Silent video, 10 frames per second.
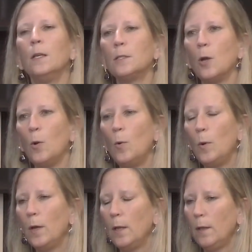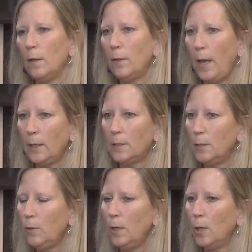So that
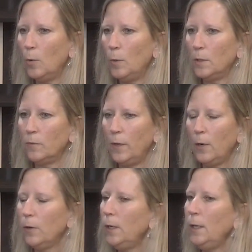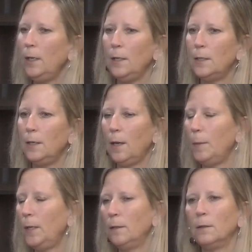studio was very easy. I
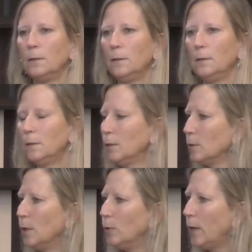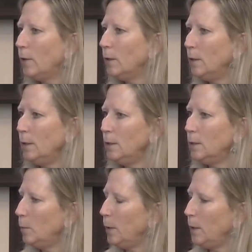mean, there's no doubt it needed to